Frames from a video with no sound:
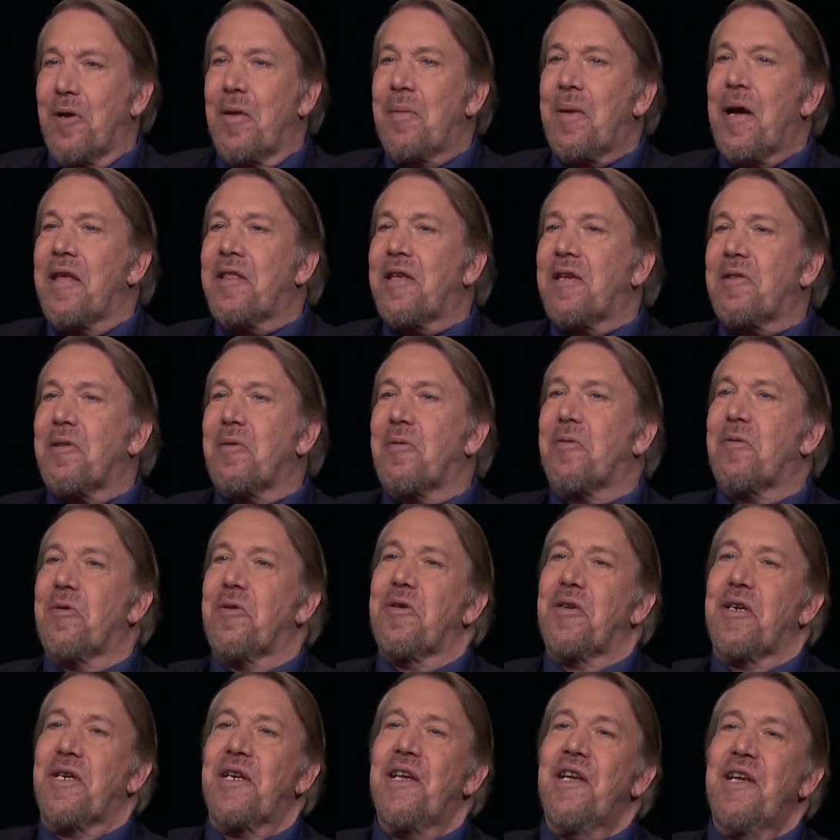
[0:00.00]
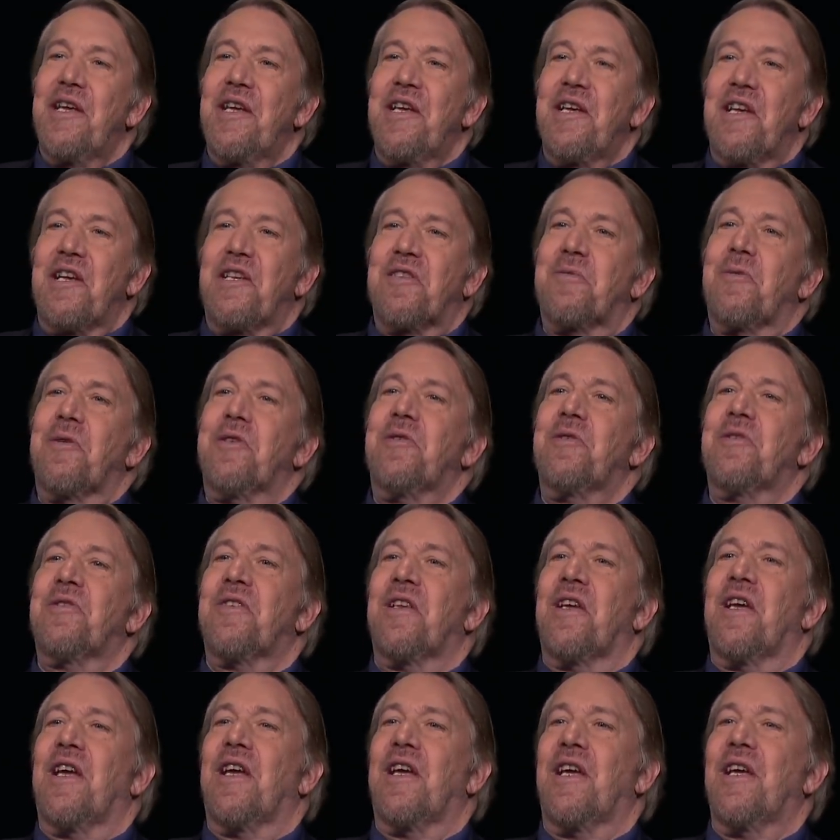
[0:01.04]
I mean, I think the worry is when you
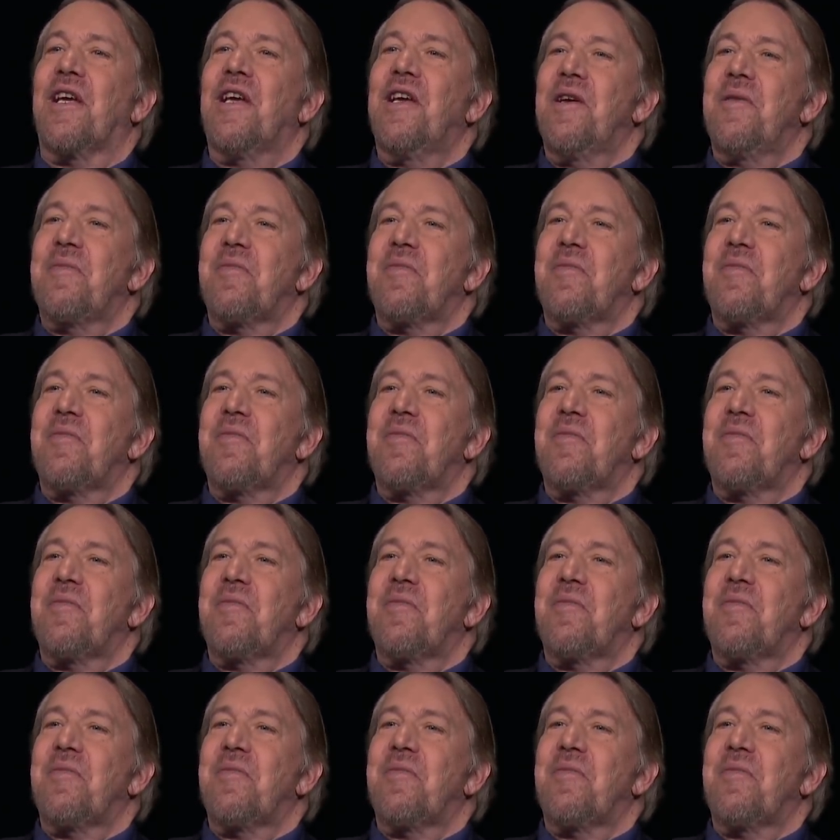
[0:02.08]
say